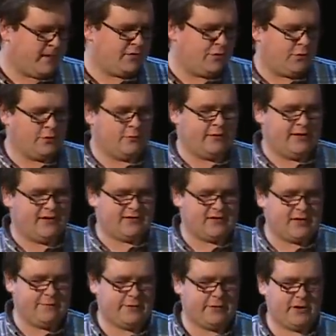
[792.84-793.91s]
You can write
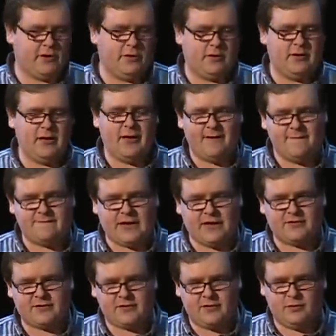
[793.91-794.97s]
safer code,
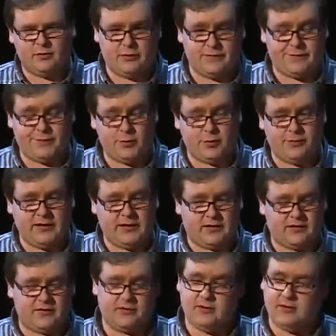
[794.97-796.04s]
faster, with fewer
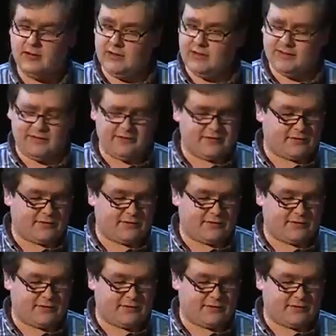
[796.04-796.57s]
bugs, and that's